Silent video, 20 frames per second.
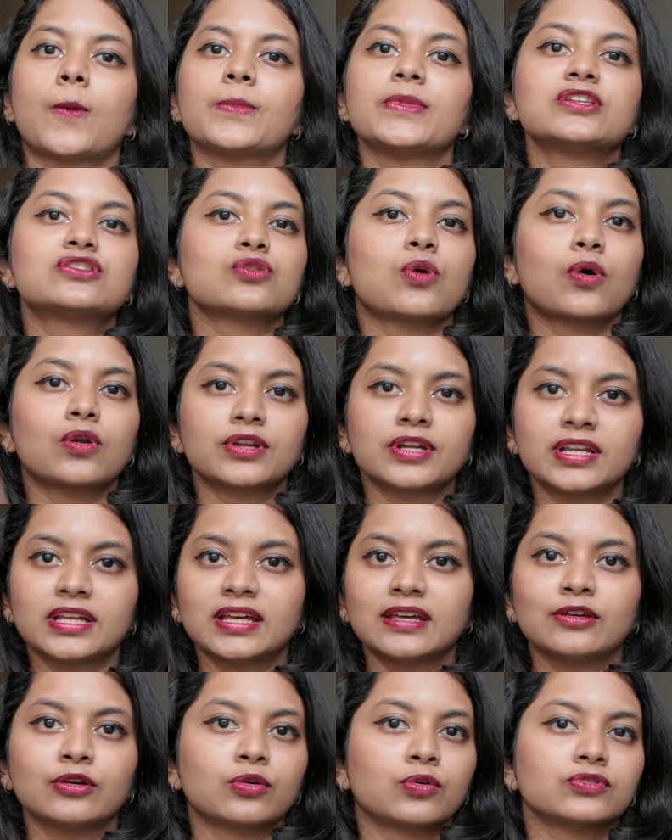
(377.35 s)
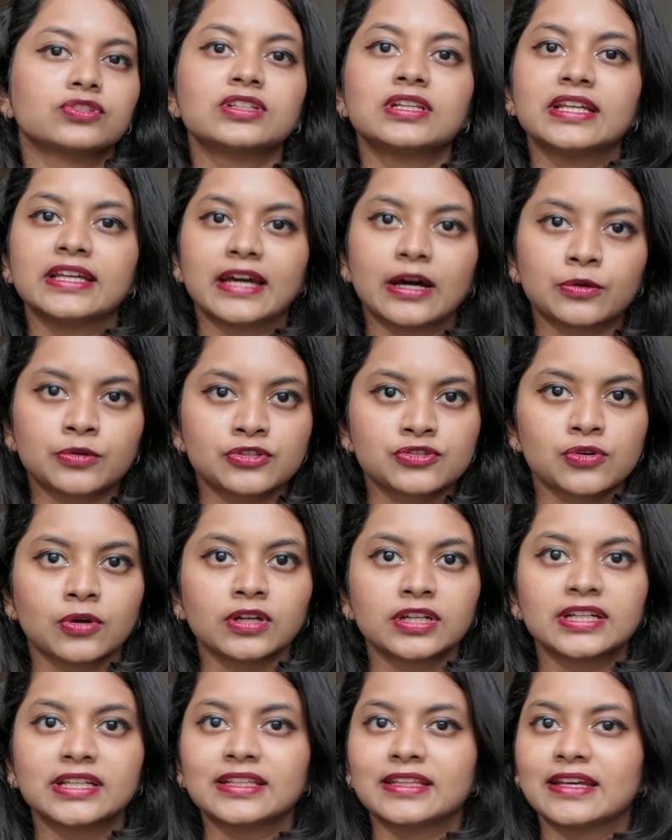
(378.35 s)
It's already, the layout is
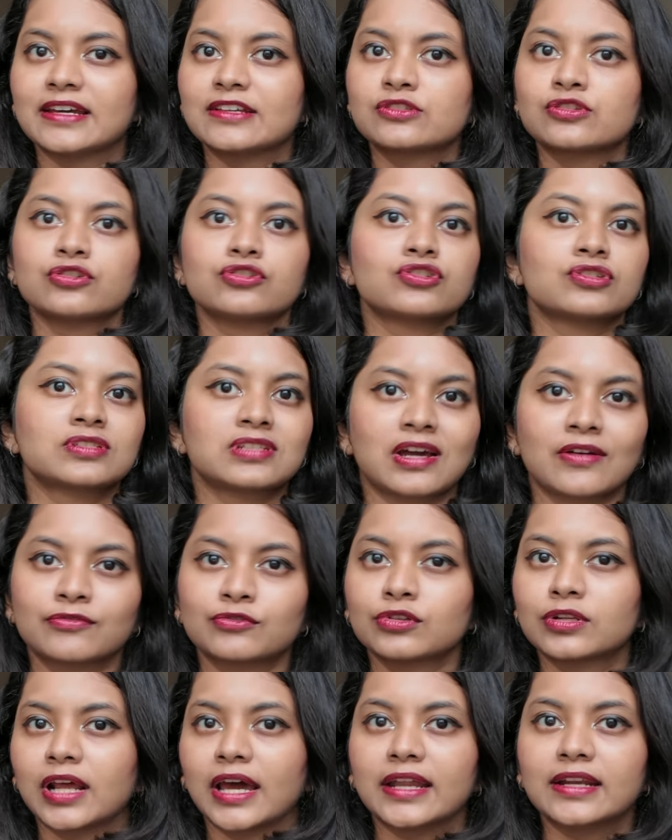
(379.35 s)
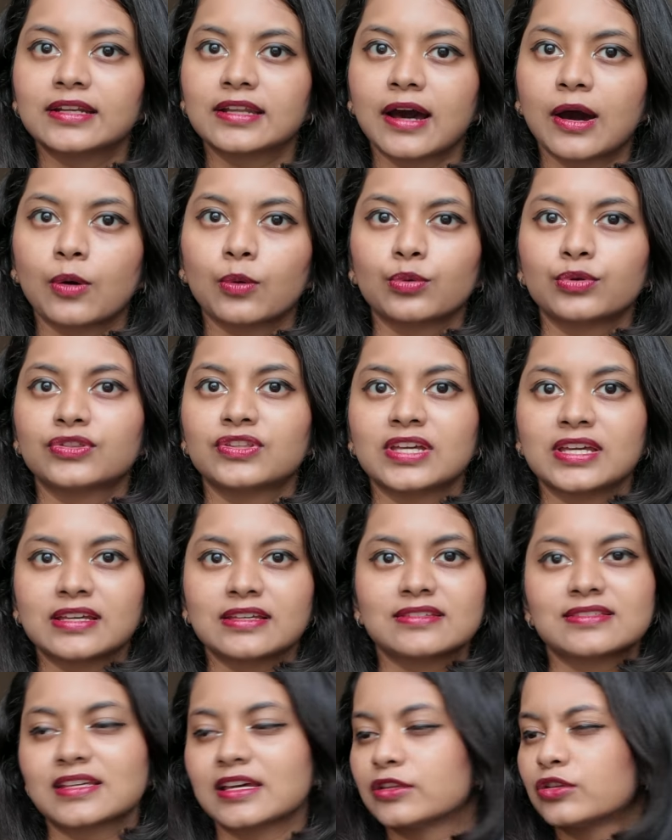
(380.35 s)
already there, so you just have to write down
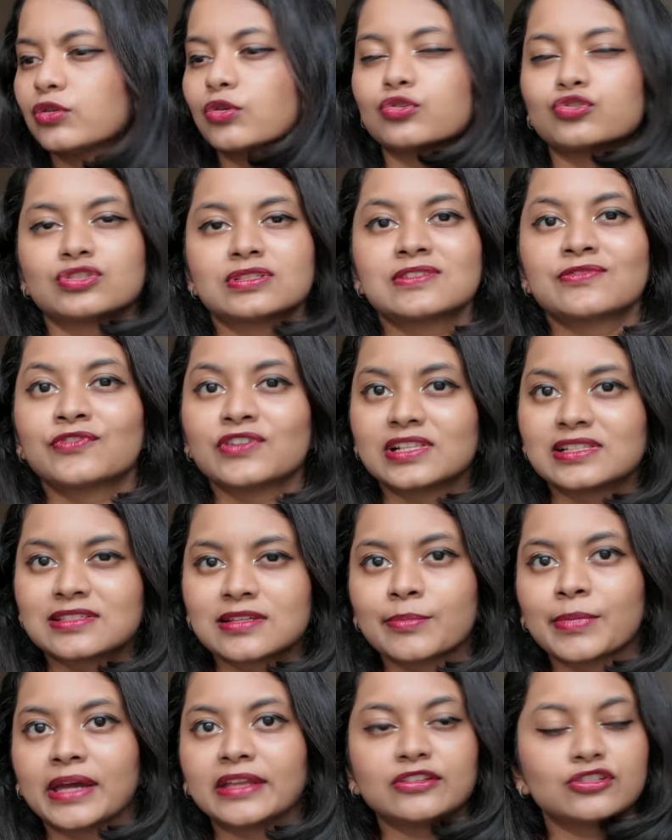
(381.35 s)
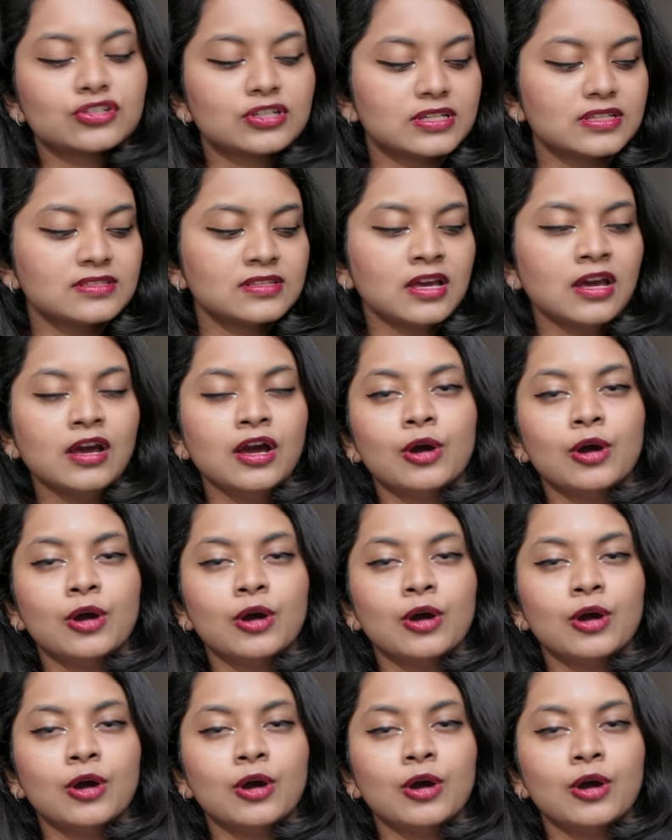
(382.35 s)
things and just fill some entries.